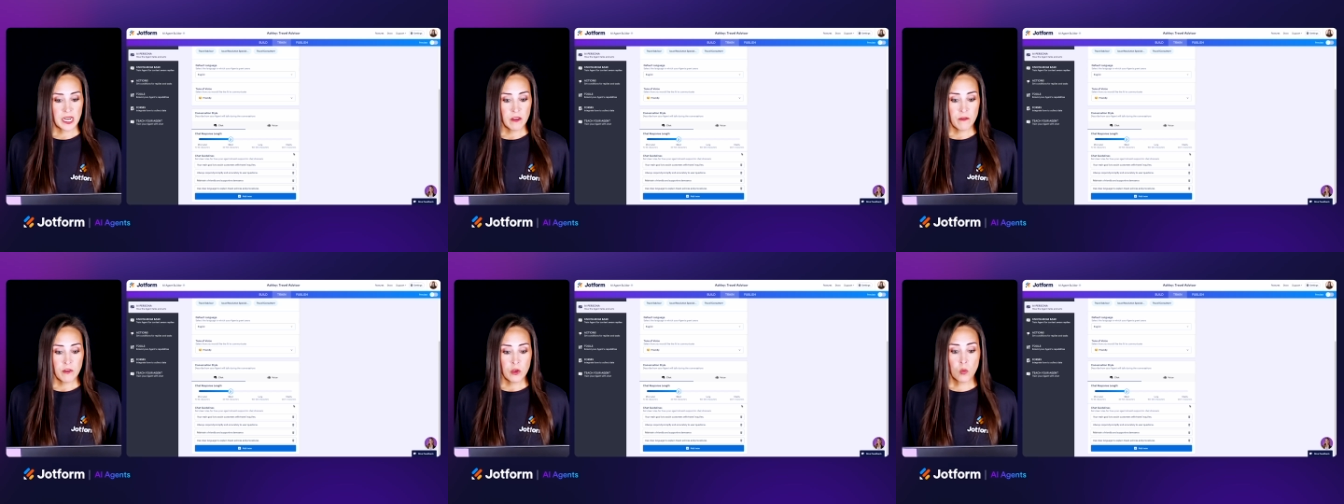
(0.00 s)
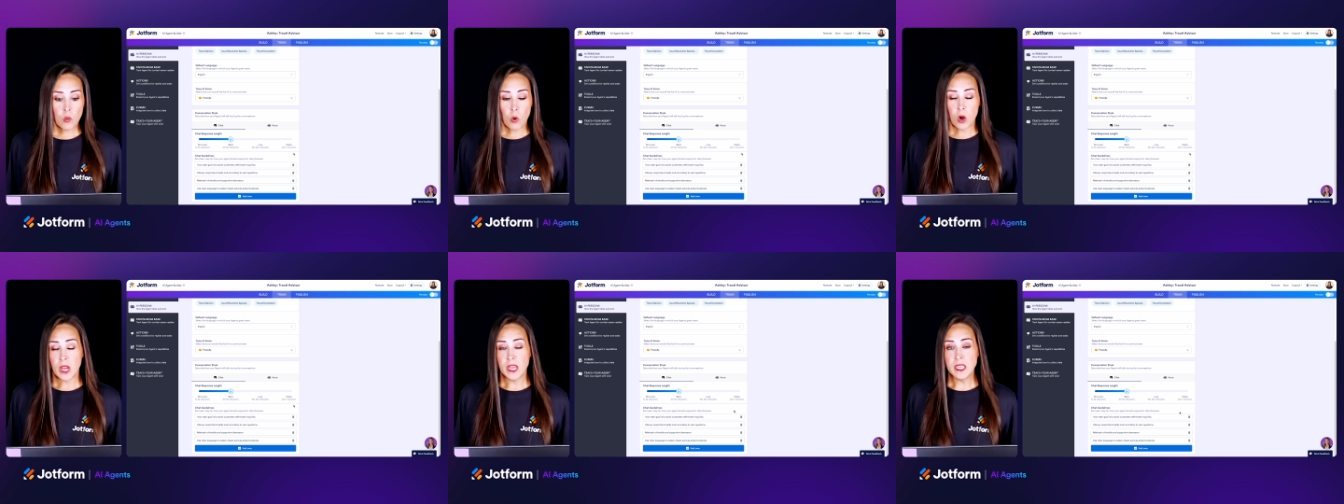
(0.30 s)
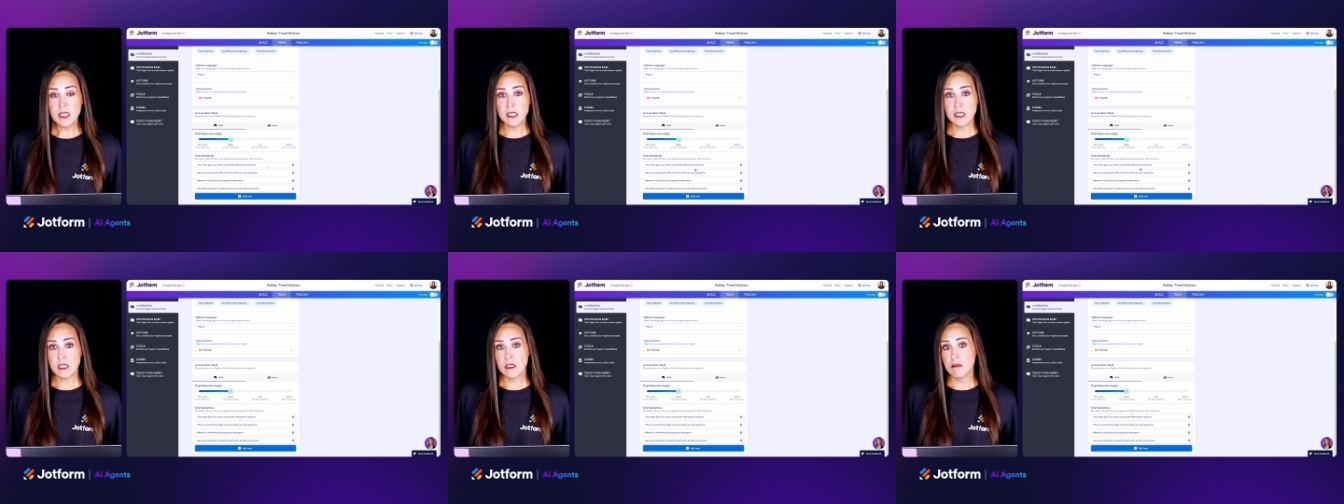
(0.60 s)
And if you
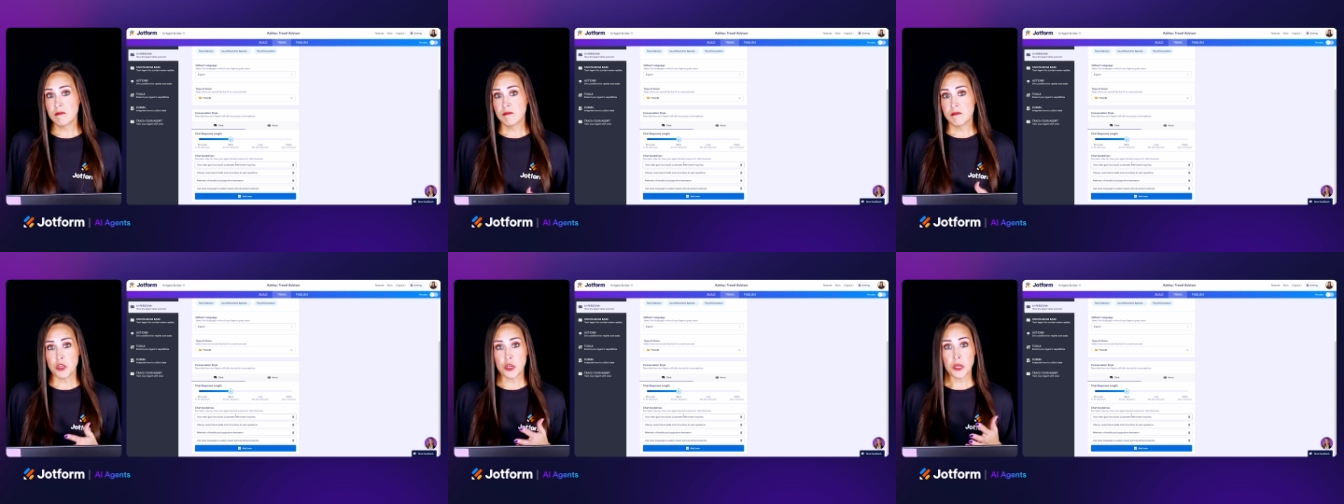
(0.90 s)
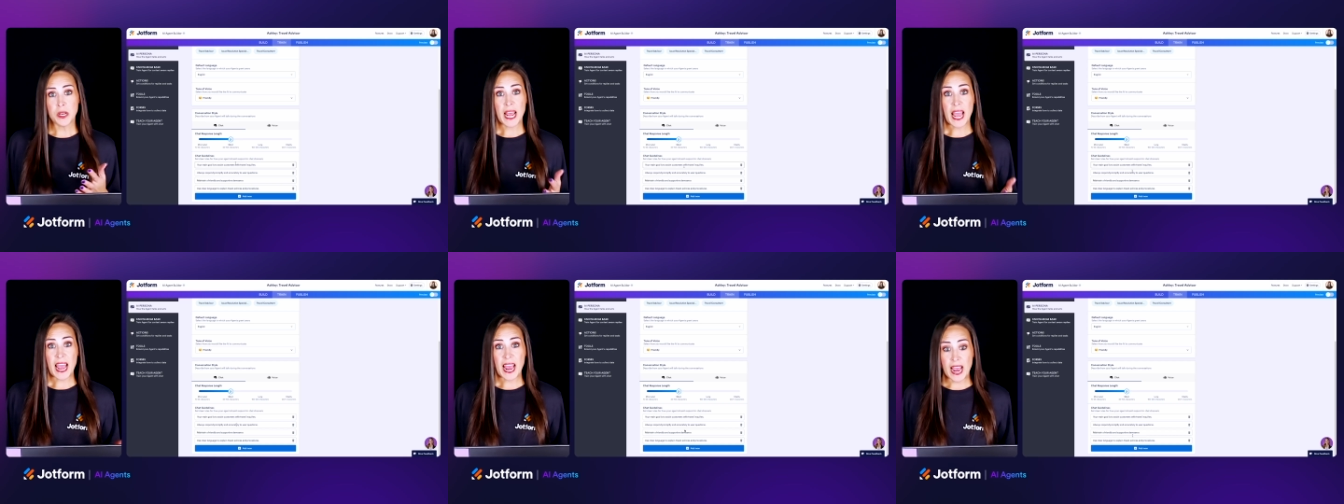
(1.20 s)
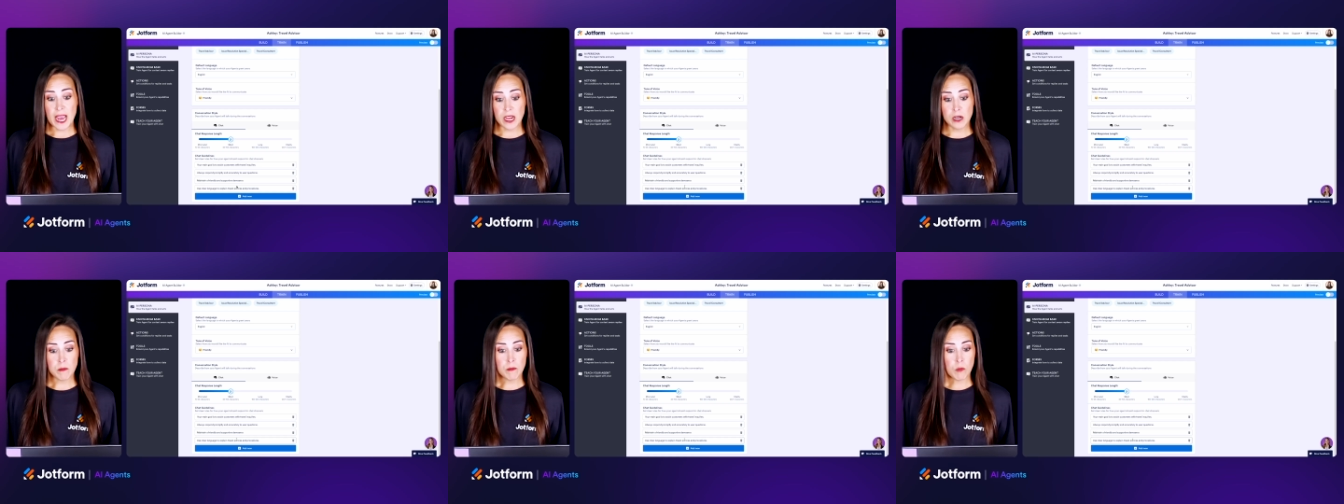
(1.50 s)
want, you can
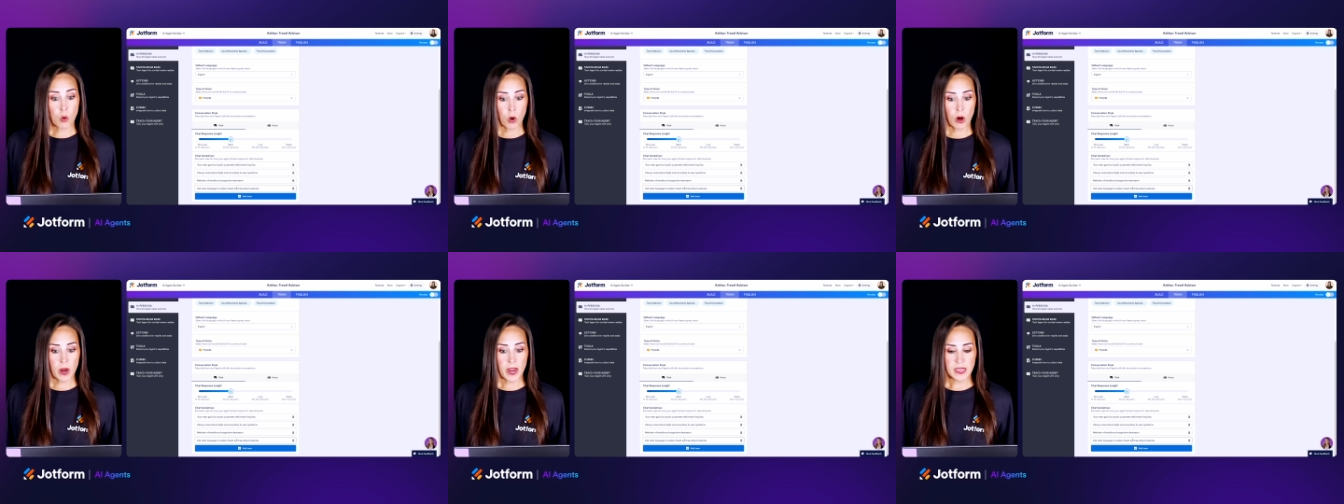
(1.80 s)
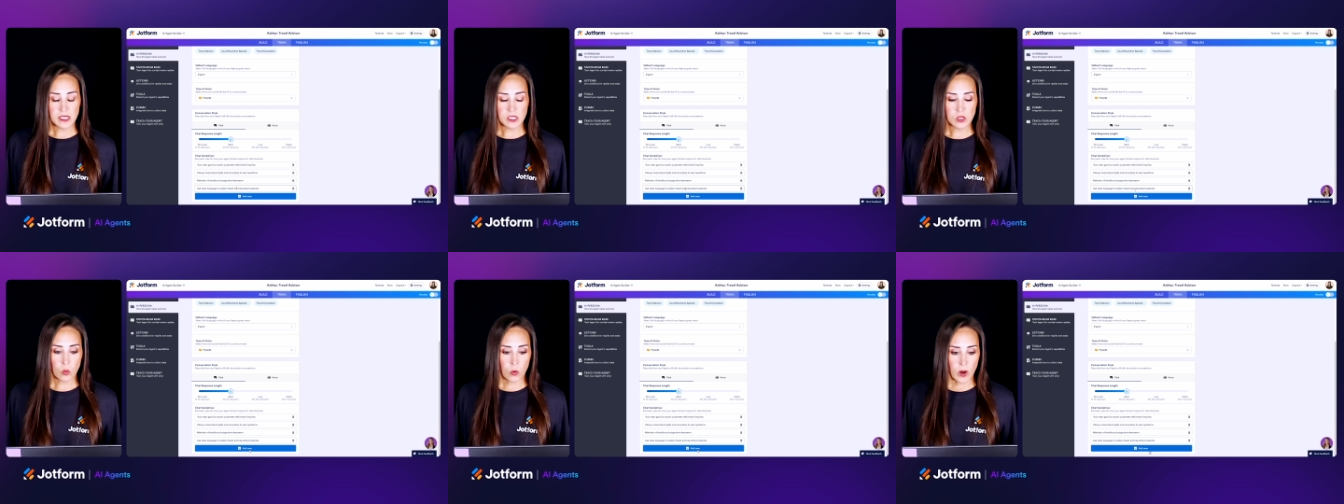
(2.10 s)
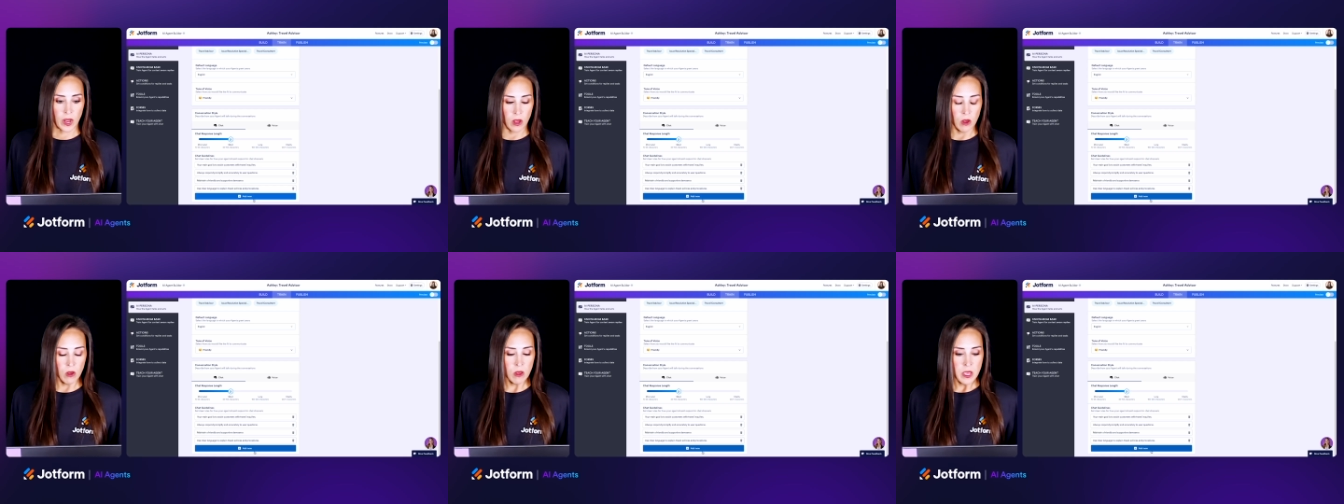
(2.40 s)
add more as
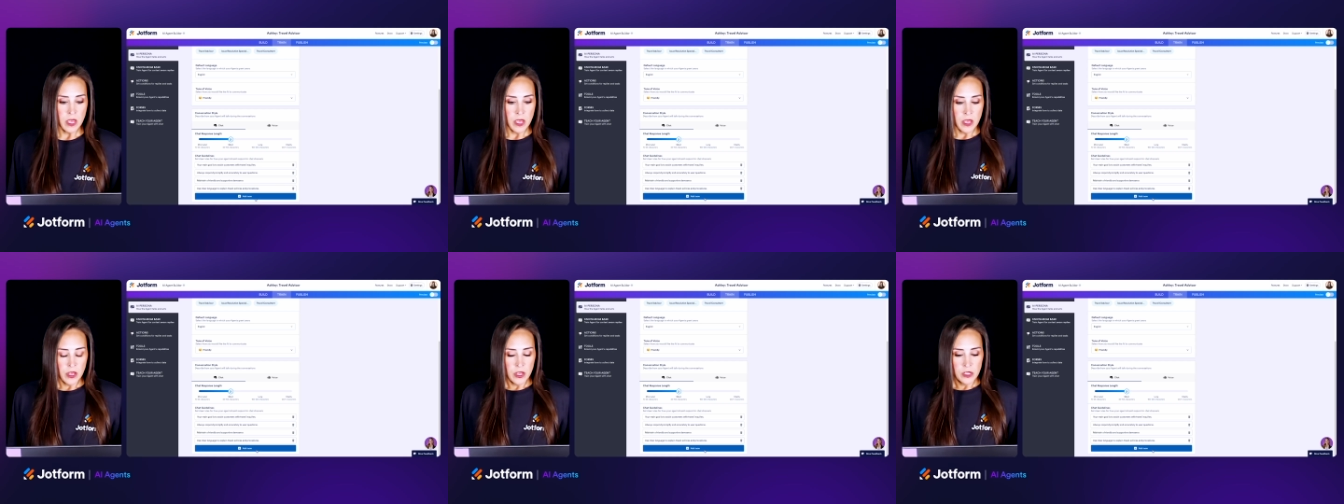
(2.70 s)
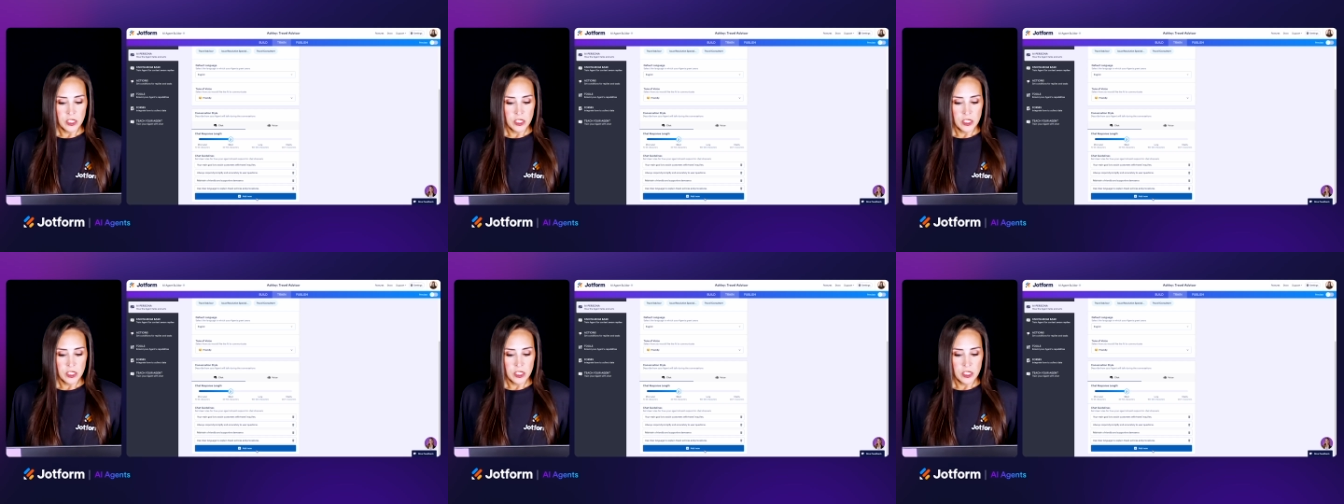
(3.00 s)
well.